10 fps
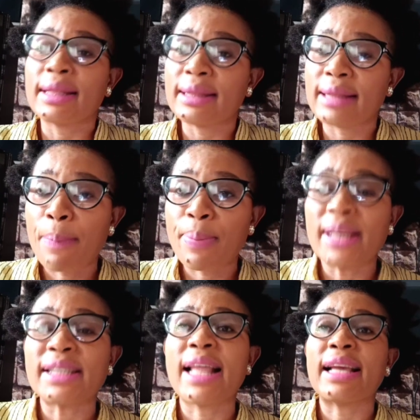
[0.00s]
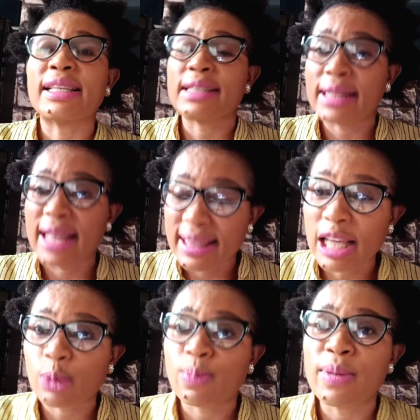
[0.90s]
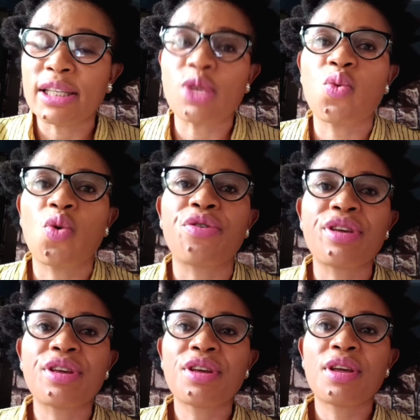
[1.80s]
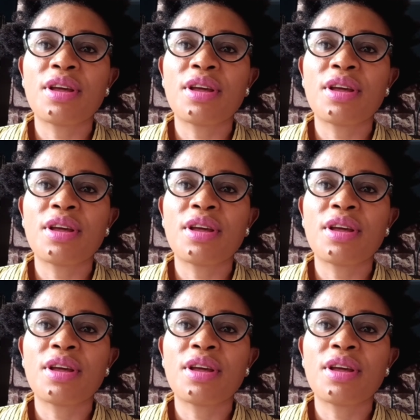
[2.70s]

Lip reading: That place now is the latest place in Warri.